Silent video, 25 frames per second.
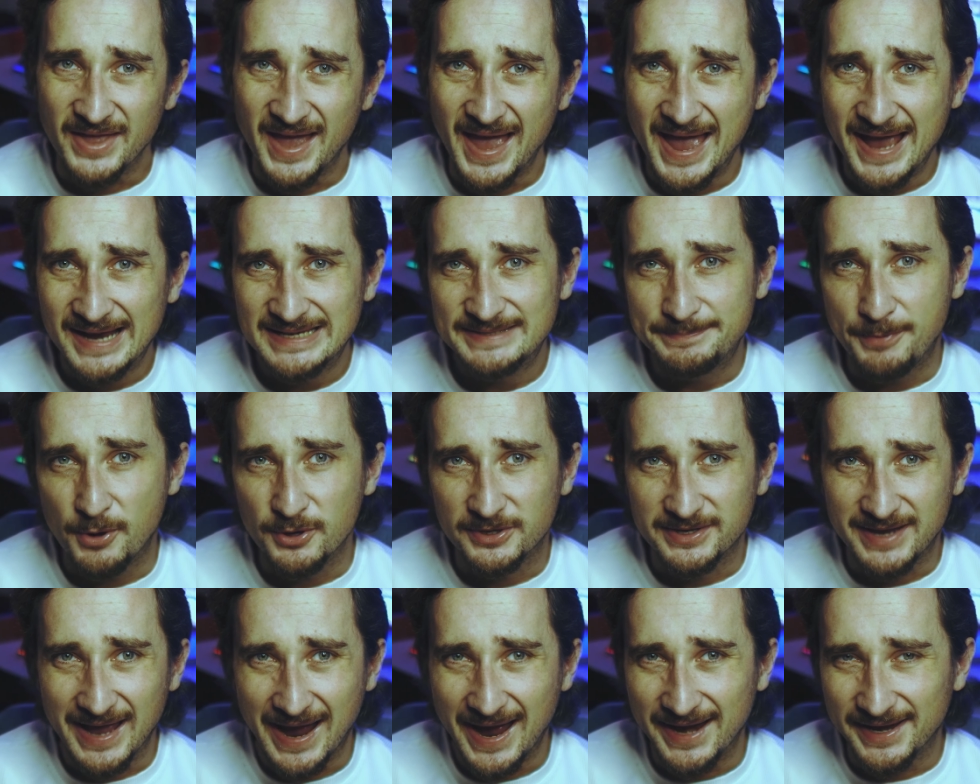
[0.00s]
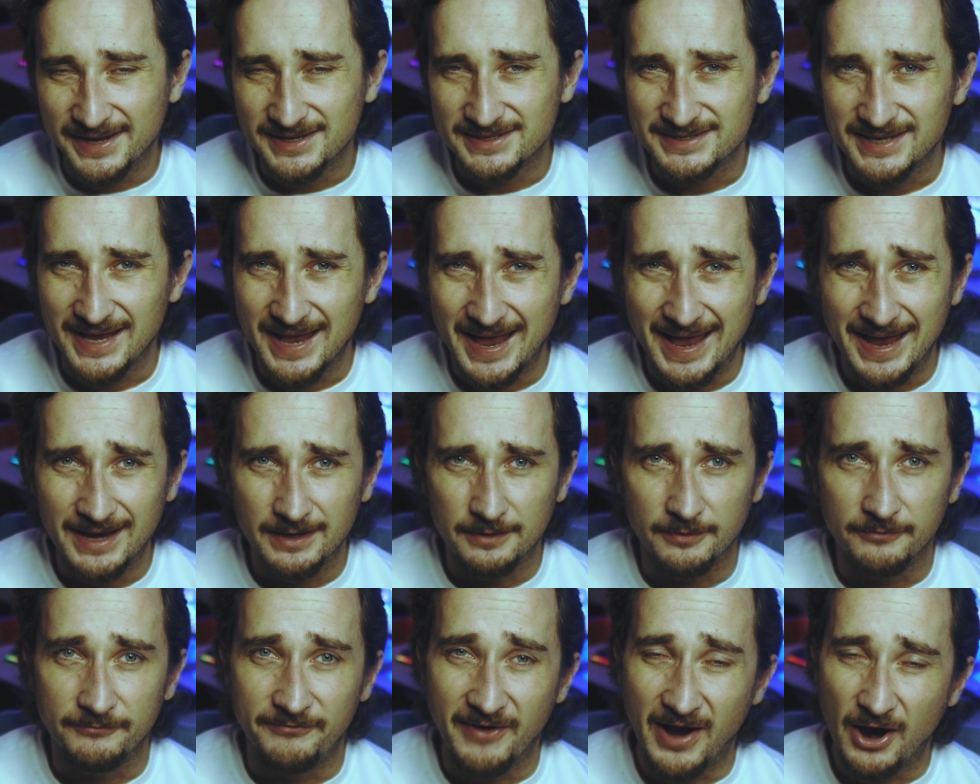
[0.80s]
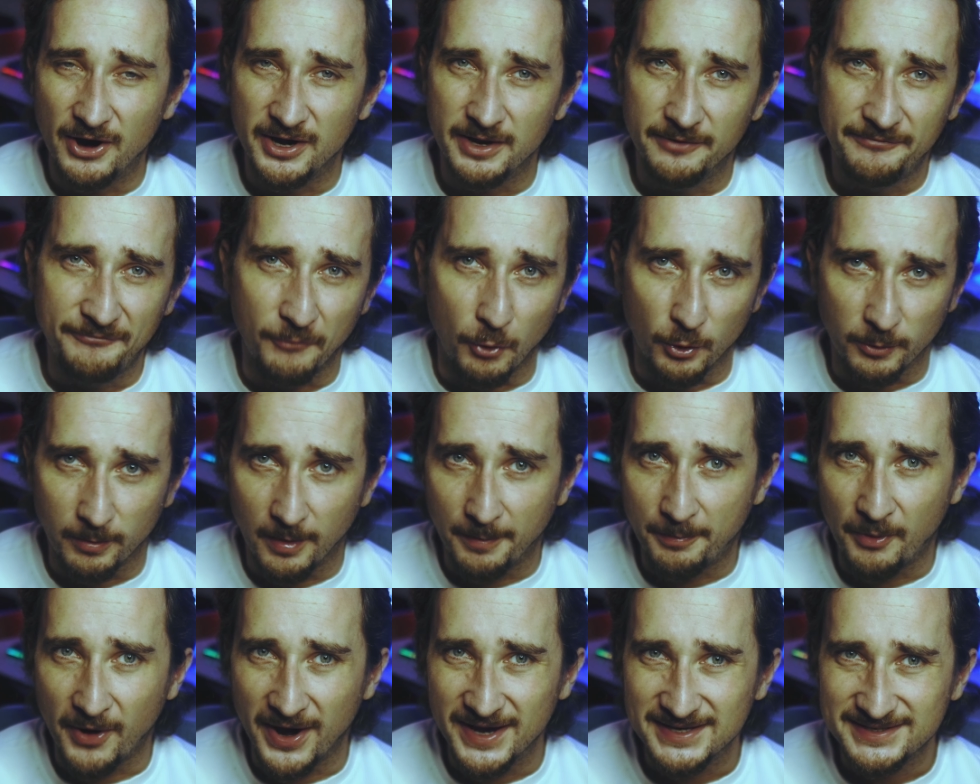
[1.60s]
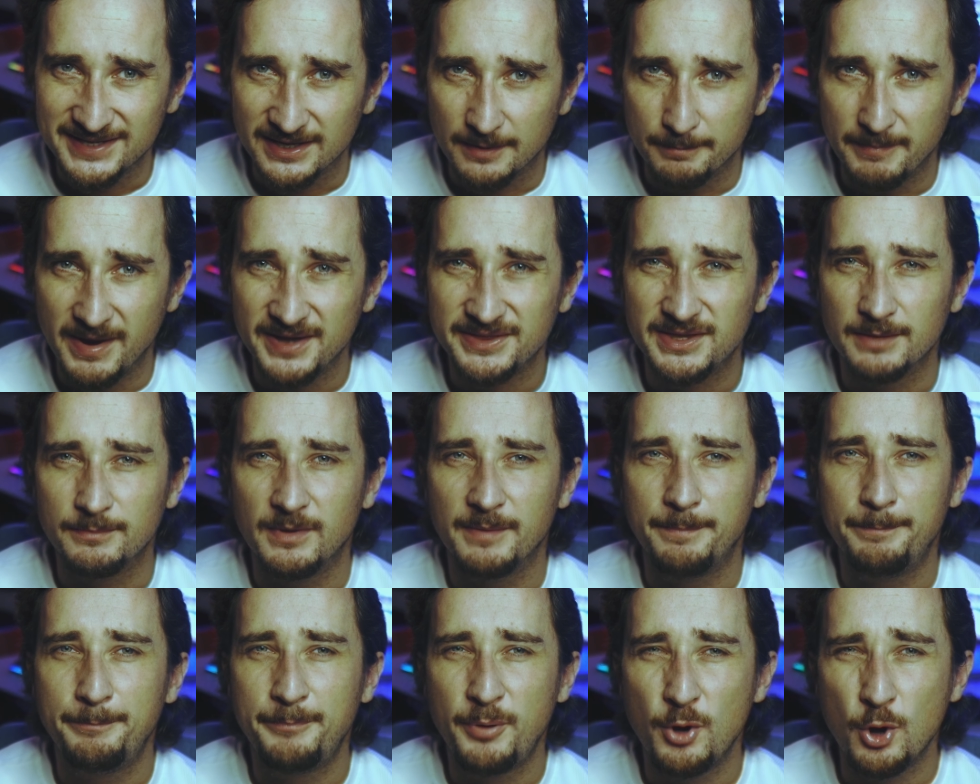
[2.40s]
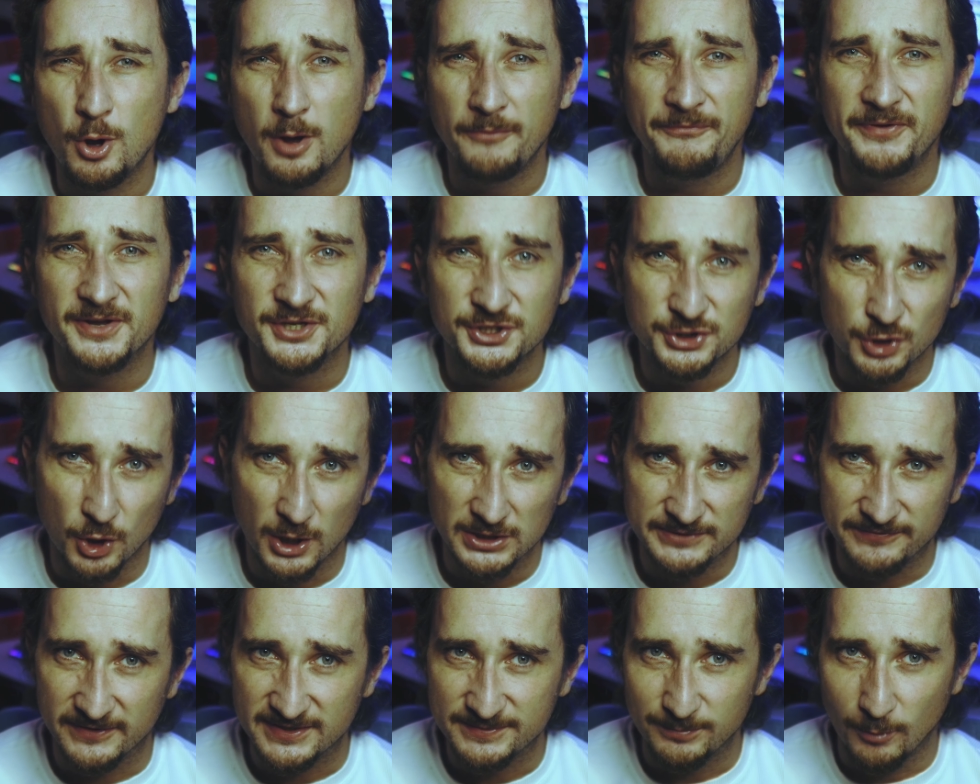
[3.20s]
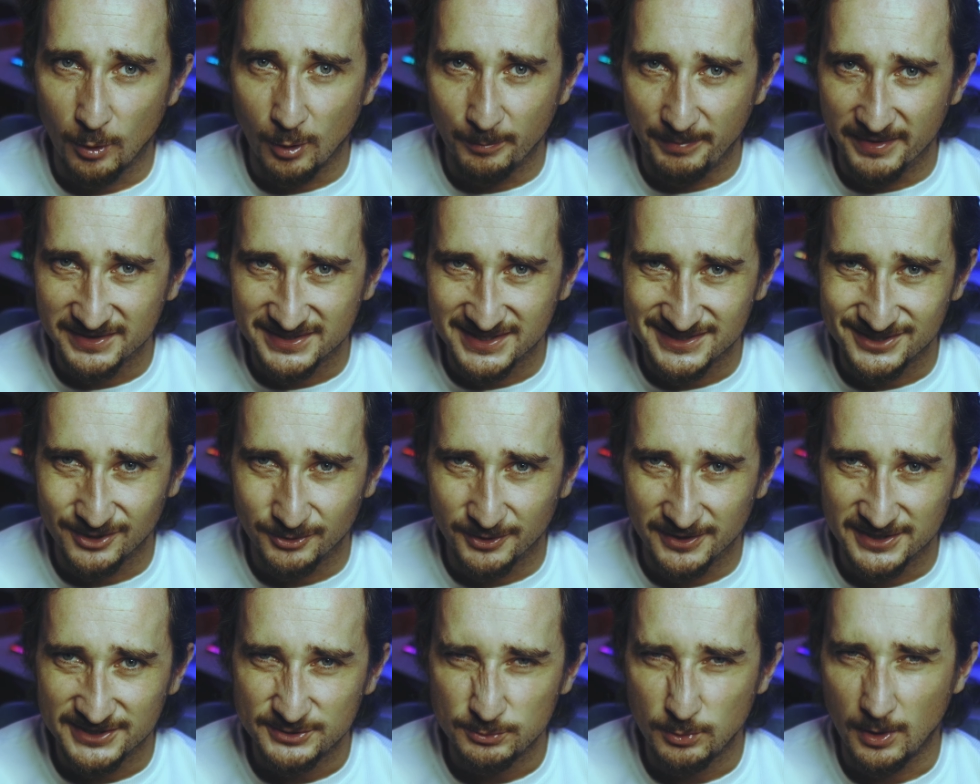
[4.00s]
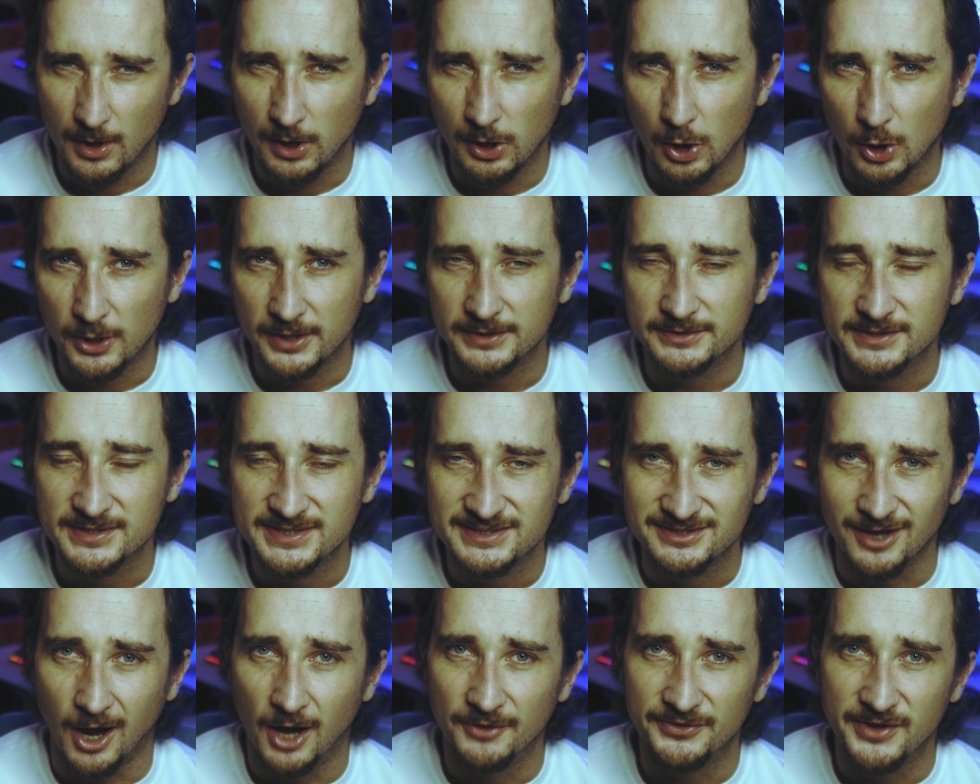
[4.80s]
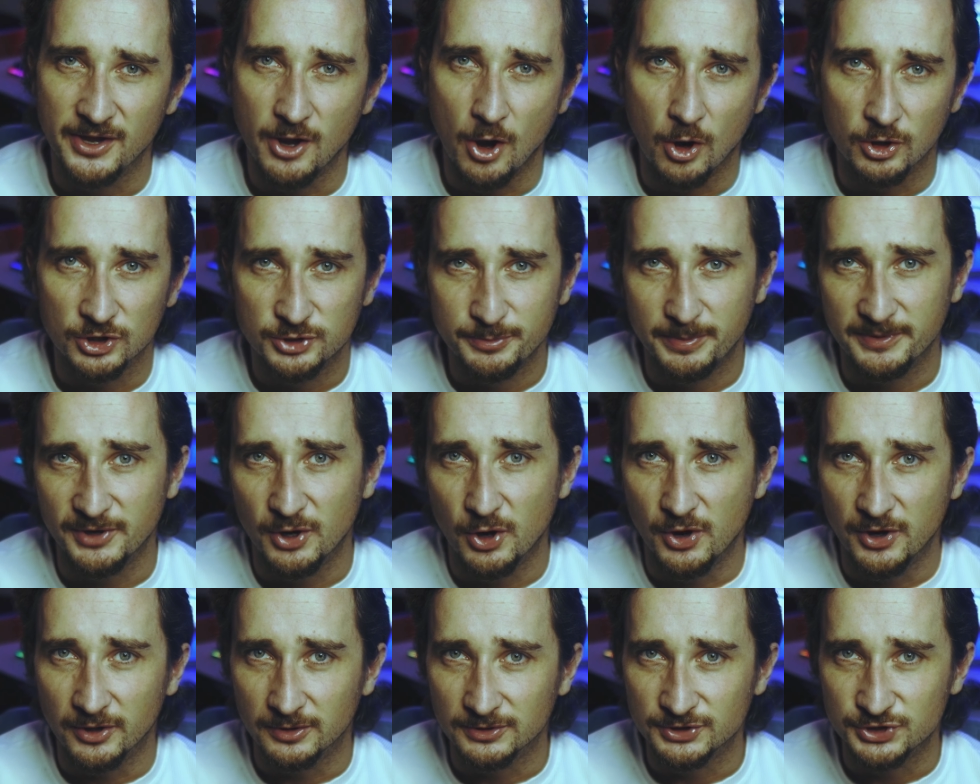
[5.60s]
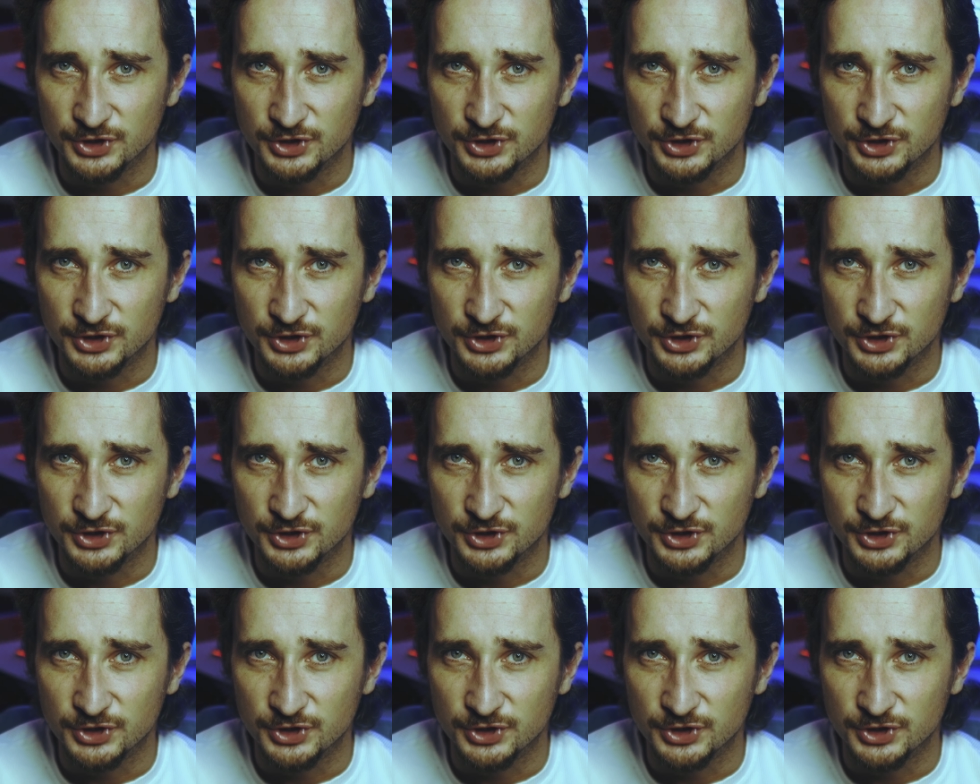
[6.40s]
The expert guidance and very affordable pricing make them a perfect choice for small business owners who are looking to start their entrepreneurial